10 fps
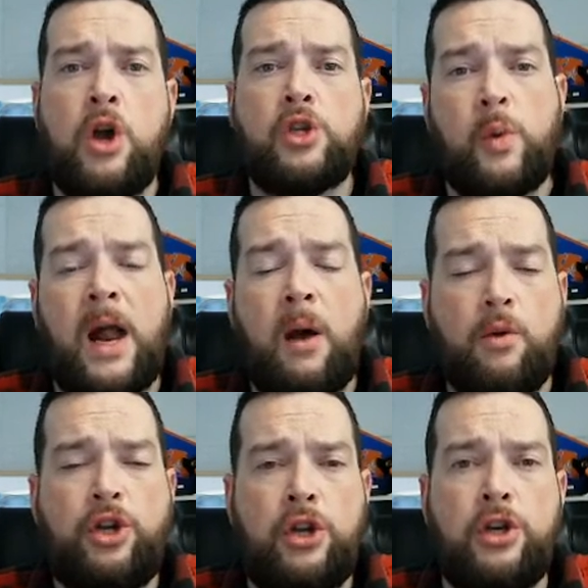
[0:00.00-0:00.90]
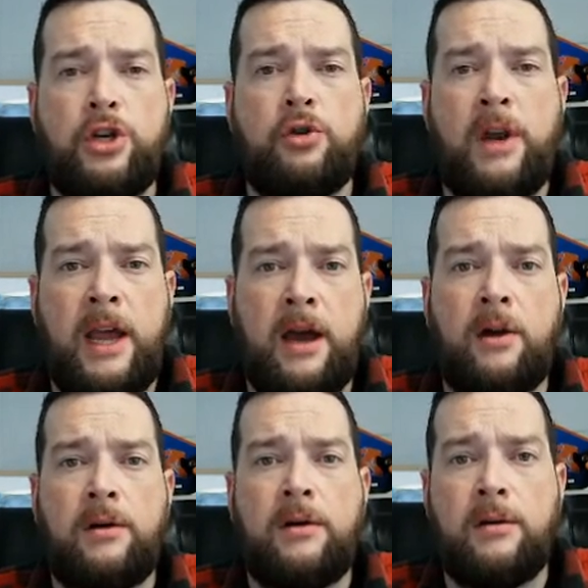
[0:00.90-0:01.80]
So what I want you to do
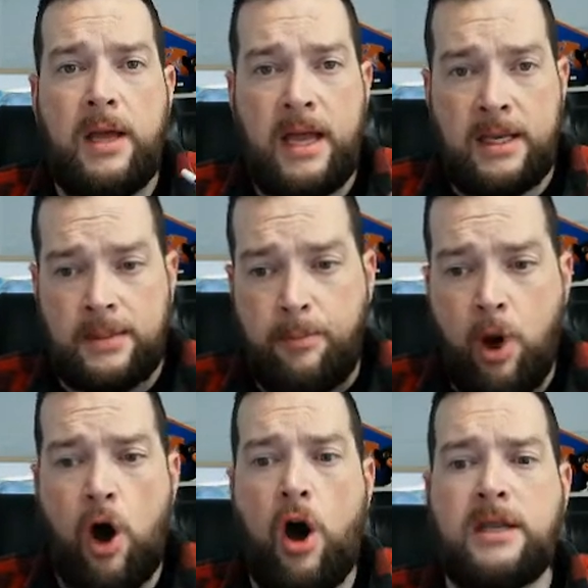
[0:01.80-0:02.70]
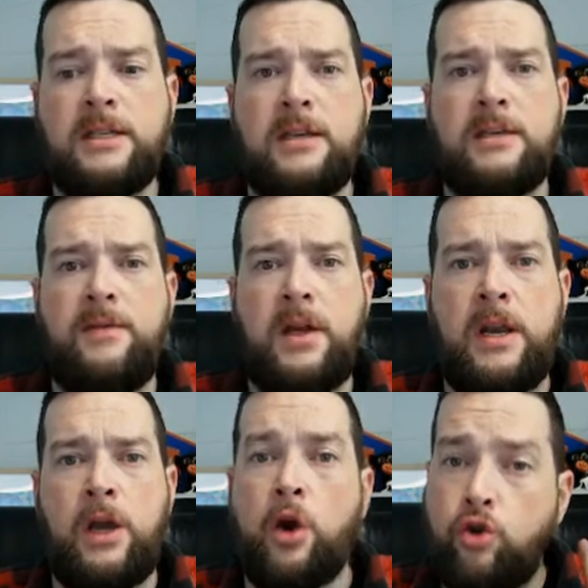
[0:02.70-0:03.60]
now is pause this
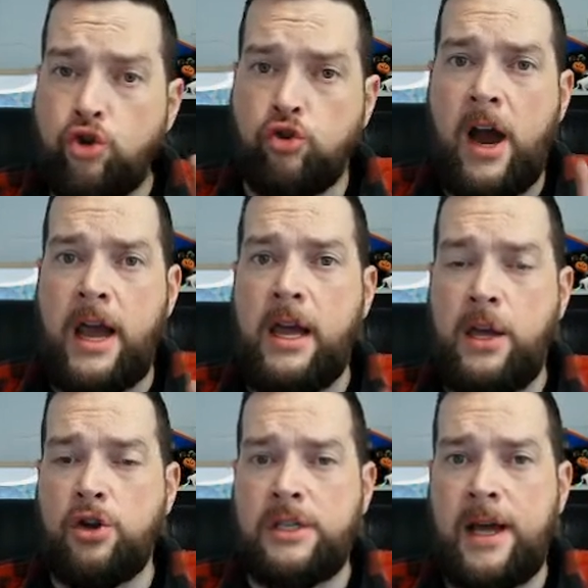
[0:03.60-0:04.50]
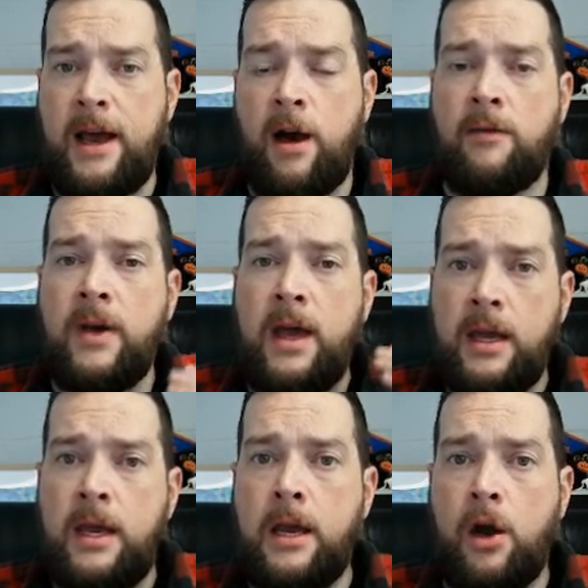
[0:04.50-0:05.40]
video, try it yourself,
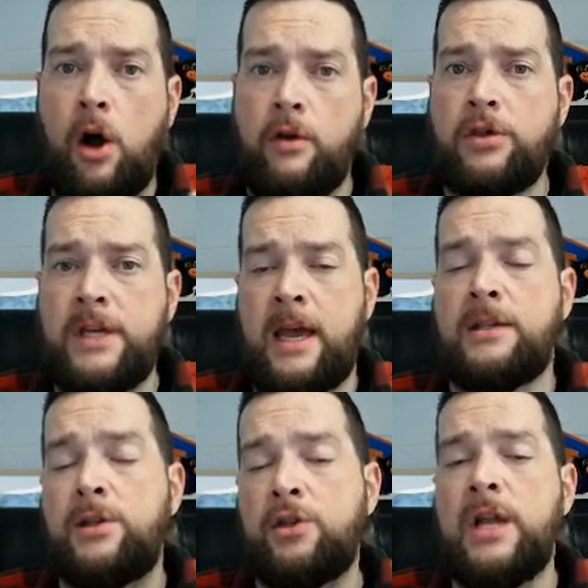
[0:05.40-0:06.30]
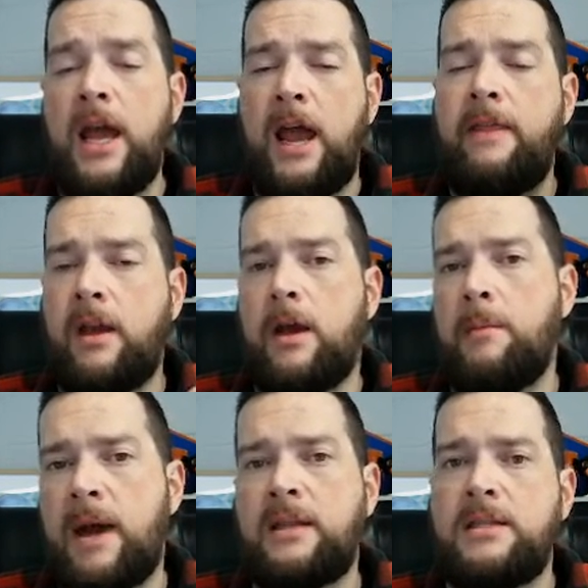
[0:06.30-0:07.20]
get all those answers, and then come
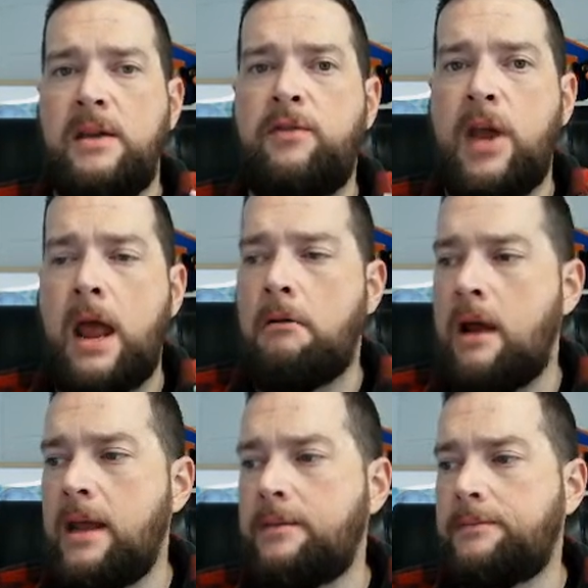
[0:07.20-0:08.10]
back to see if you got it right.